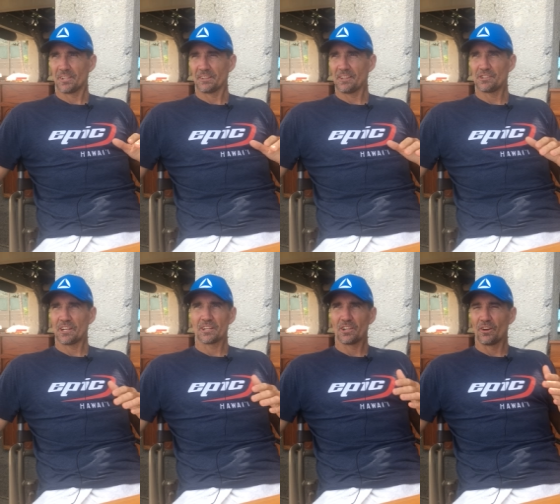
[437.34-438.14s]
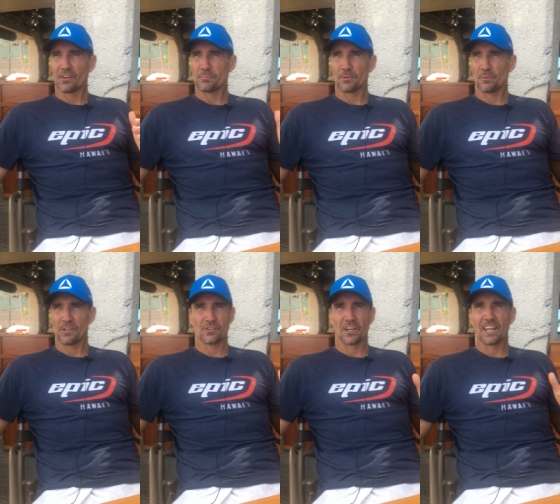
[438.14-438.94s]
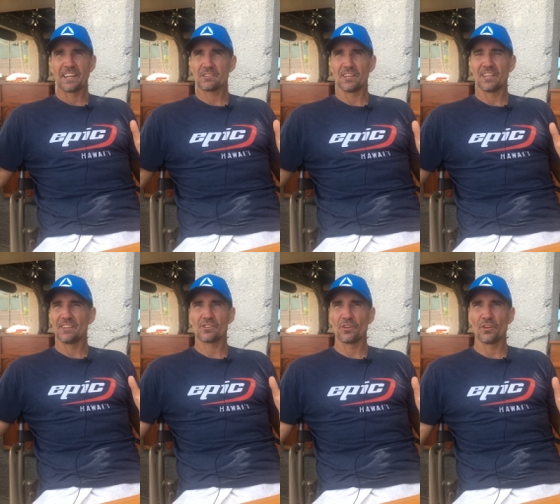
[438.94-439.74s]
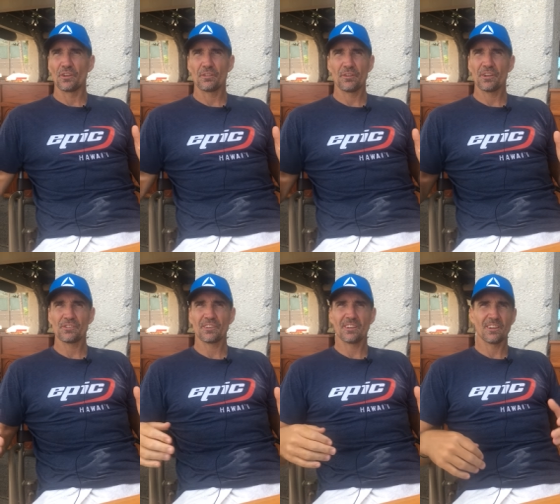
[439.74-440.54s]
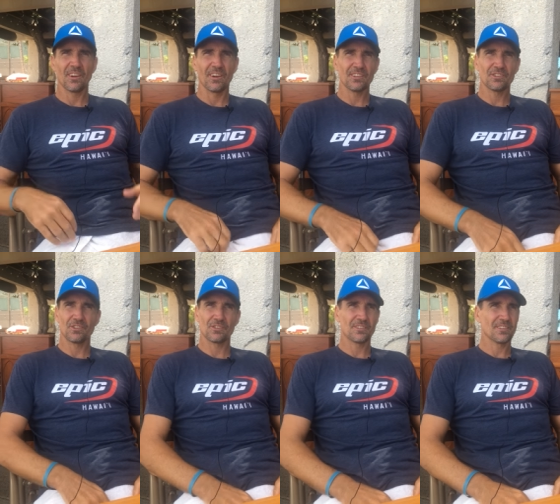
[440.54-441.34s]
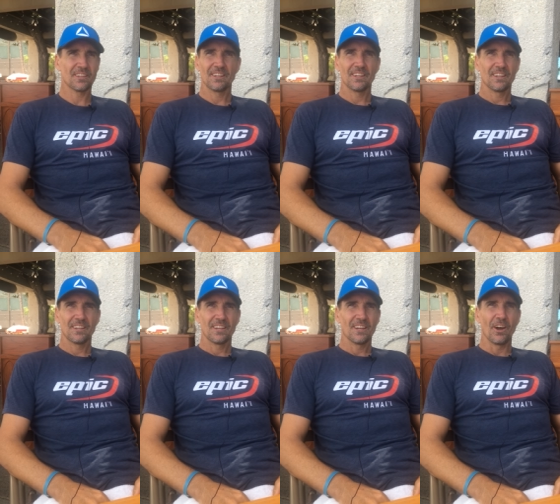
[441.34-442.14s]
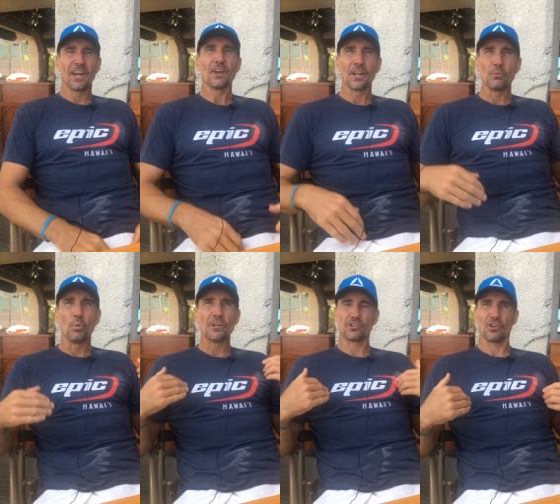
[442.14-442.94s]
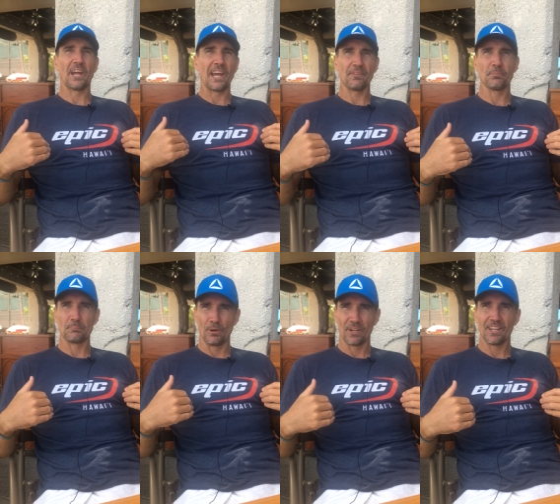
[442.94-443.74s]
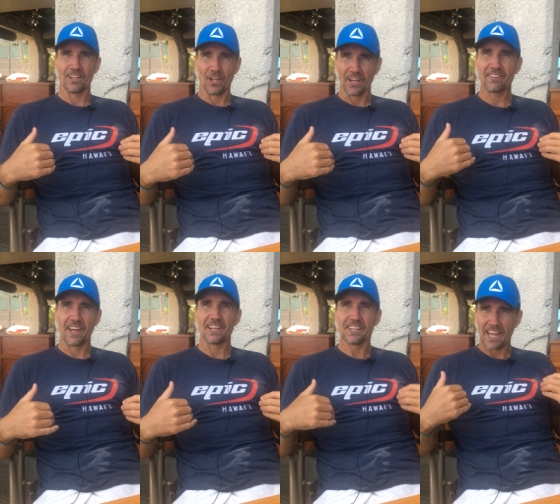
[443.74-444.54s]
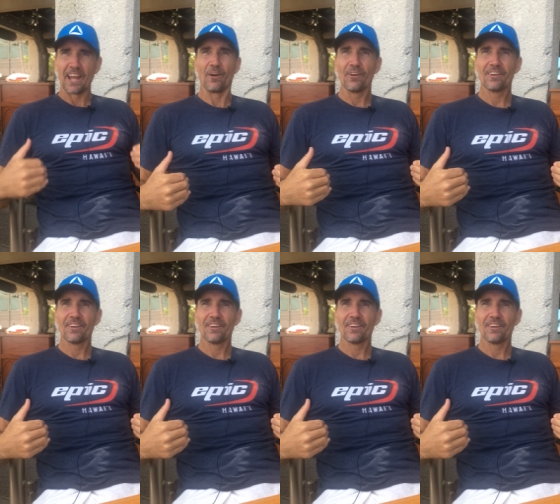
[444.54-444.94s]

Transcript: these younger guys between sort of late teens to early 30s, I only wish I had my body like that now.